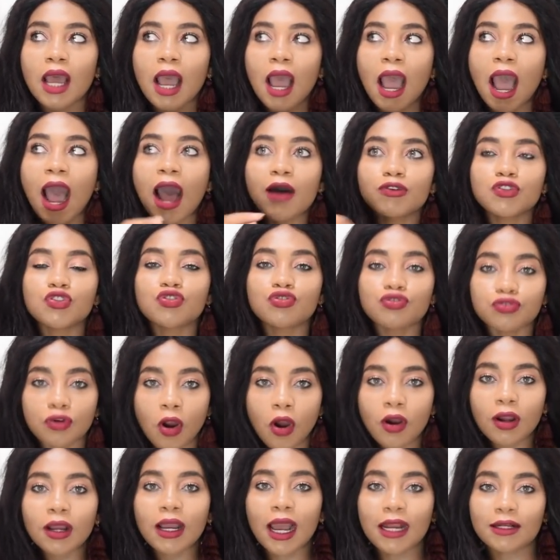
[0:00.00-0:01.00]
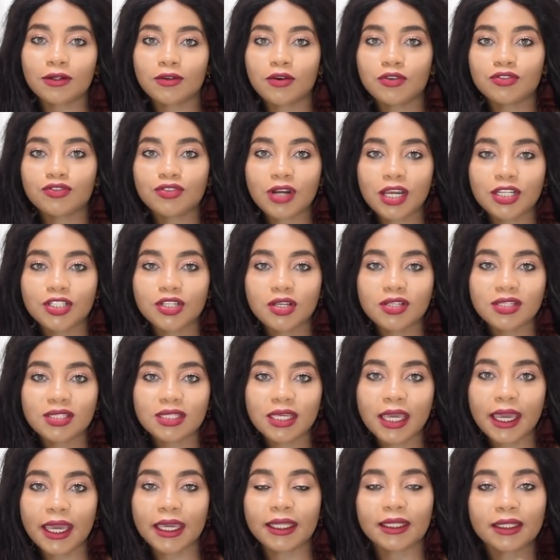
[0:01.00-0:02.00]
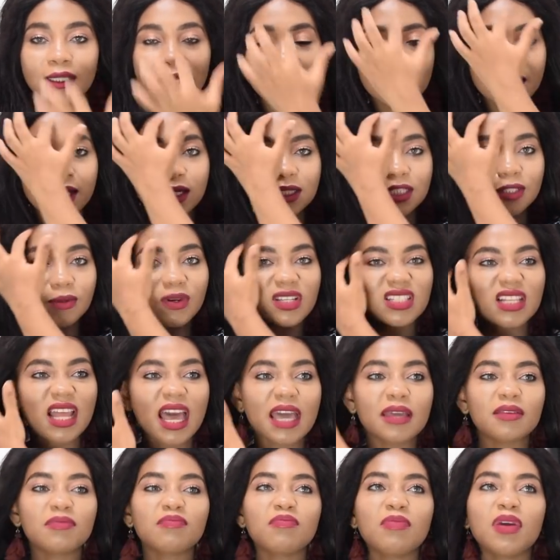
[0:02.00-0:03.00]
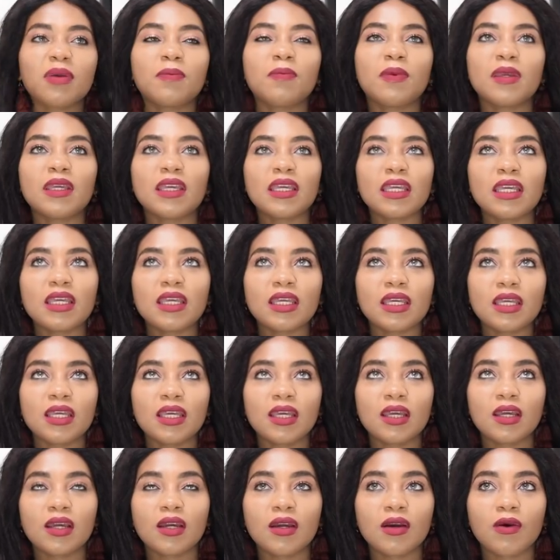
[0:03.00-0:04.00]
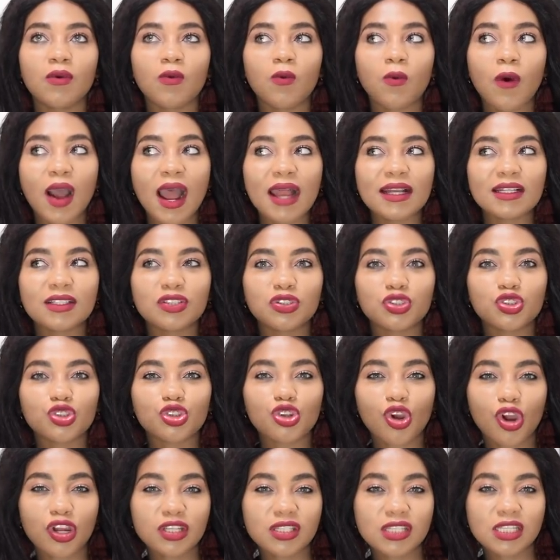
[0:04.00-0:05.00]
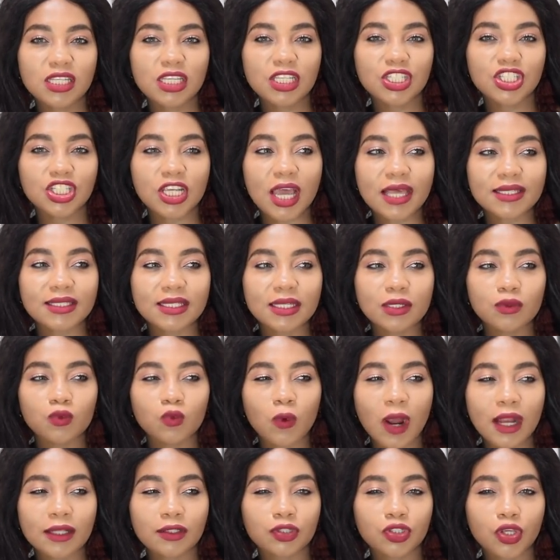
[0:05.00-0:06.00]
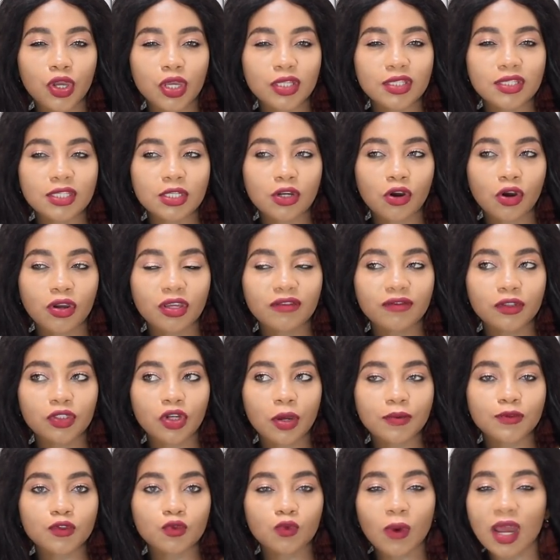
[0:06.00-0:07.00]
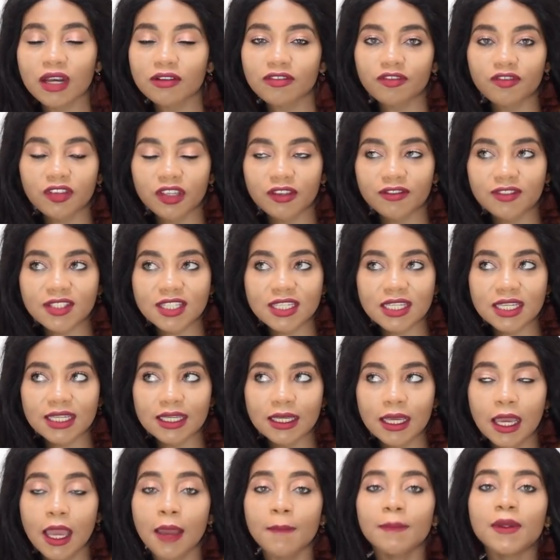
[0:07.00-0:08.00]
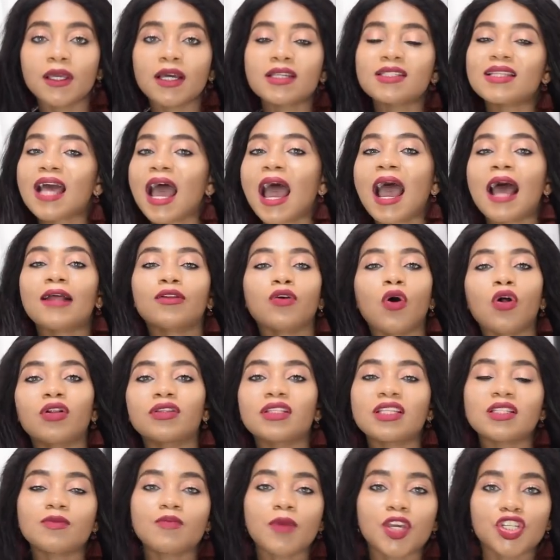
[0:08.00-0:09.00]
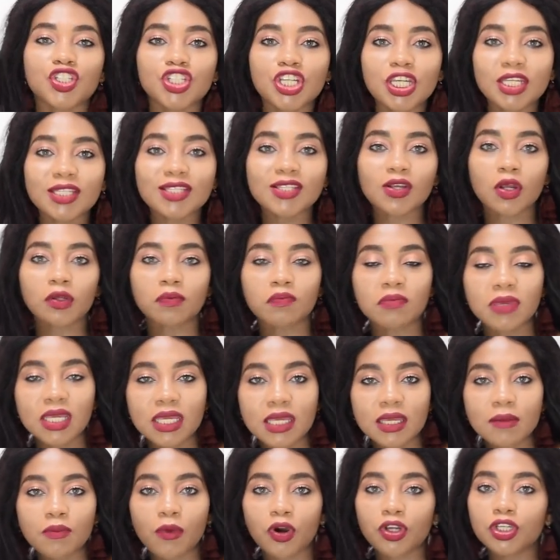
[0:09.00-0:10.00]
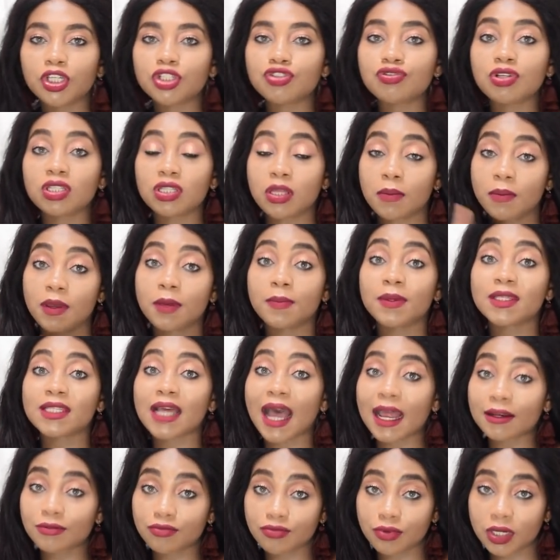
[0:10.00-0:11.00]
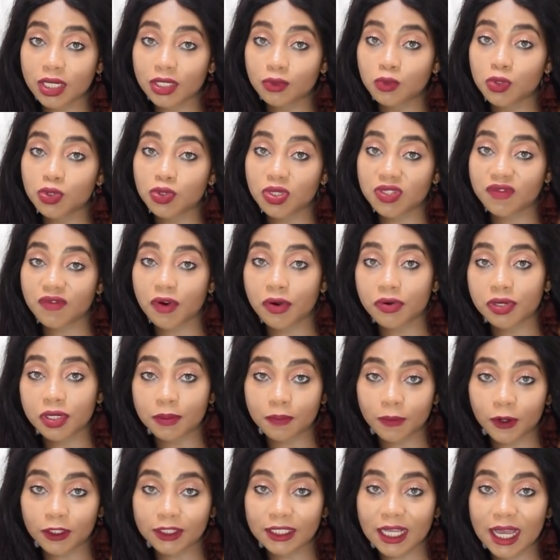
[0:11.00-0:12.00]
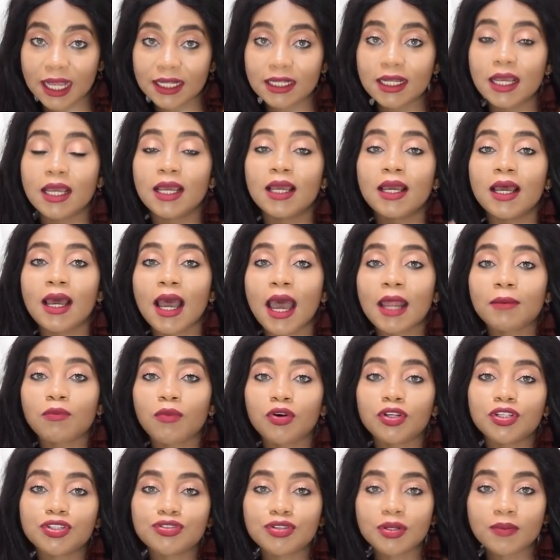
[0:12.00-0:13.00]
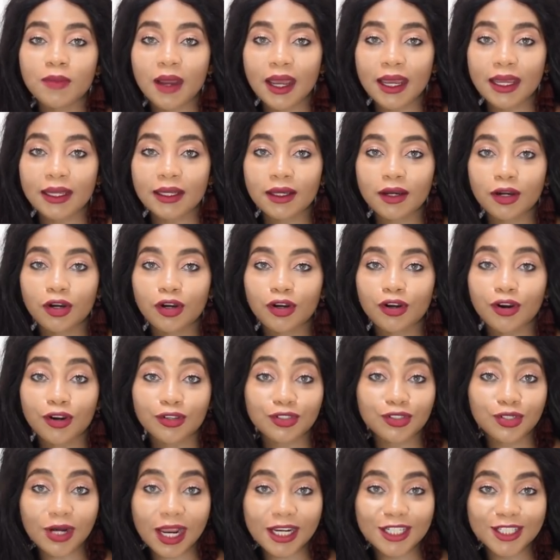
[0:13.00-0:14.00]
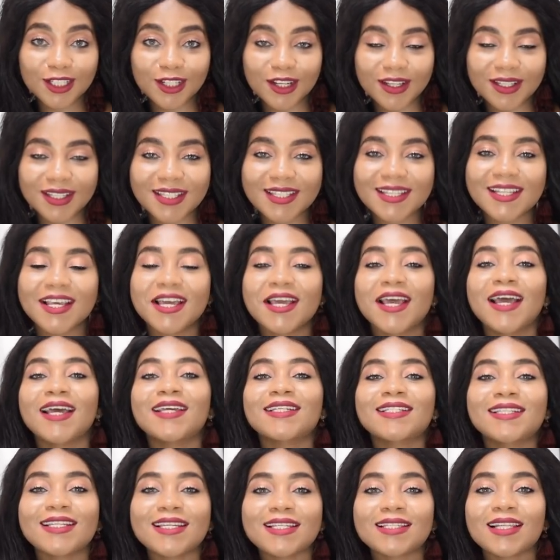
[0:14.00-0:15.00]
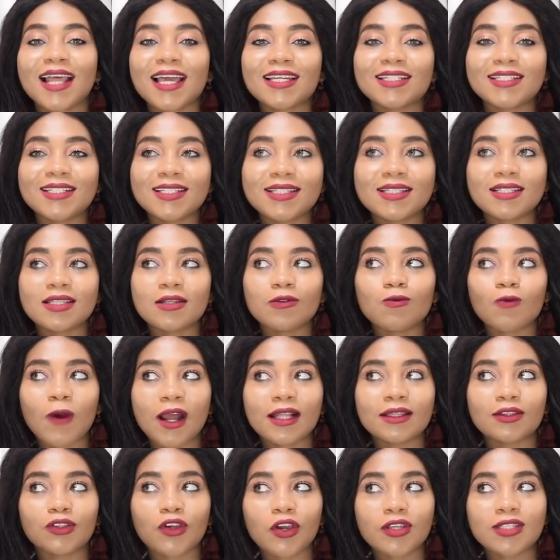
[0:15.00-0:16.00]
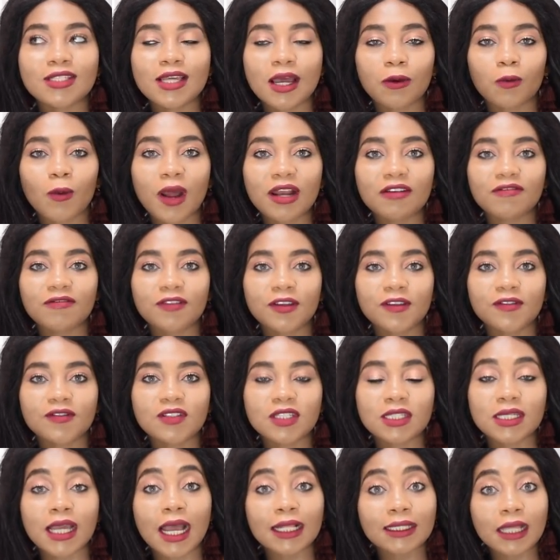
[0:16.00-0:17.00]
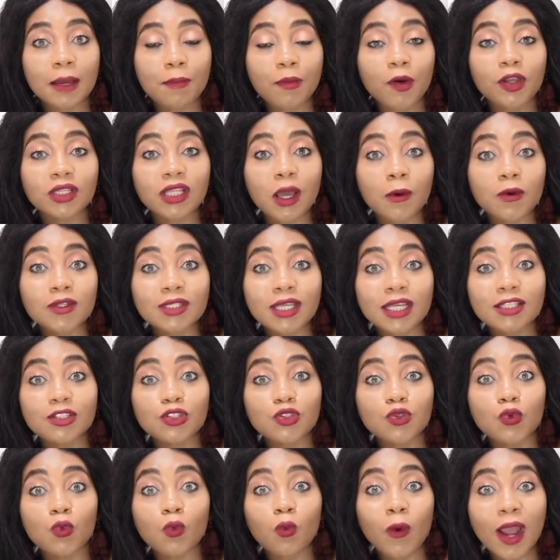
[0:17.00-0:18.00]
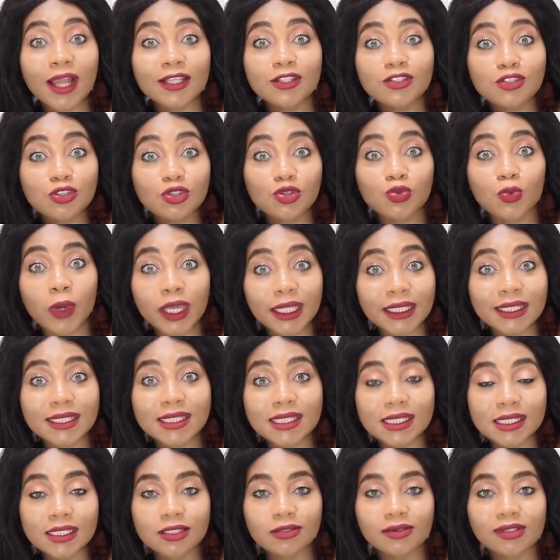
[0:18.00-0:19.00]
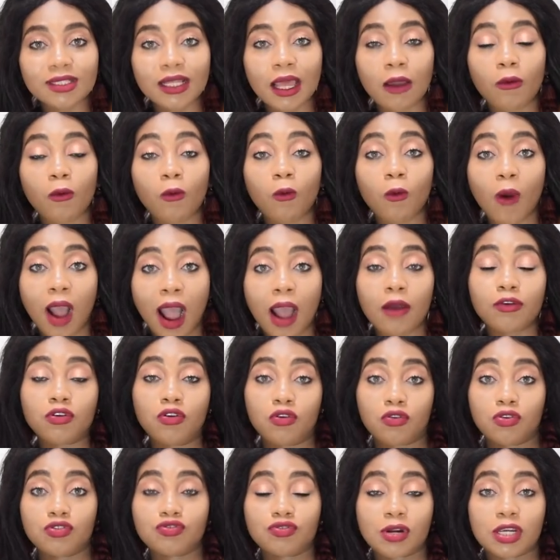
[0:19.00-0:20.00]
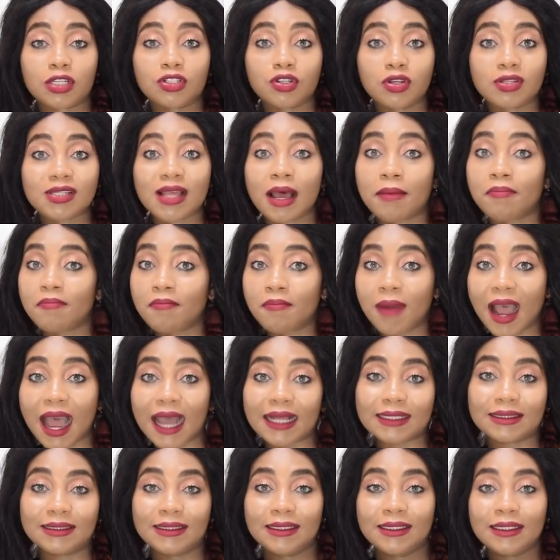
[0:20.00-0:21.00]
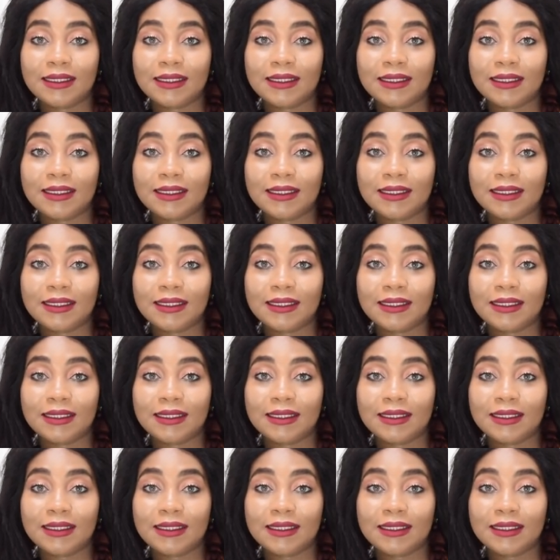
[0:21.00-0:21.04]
how strong can contractions get? She was like, maybe 130, she has seen 130 or even up to 150, because I had all these machines on me monitoring the baby's heart rate, which was very important, and monitoring my contractions. She's like, she's seen 130 and 150. At that point, I was getting to 120. She was like, wow, your contractions are mad.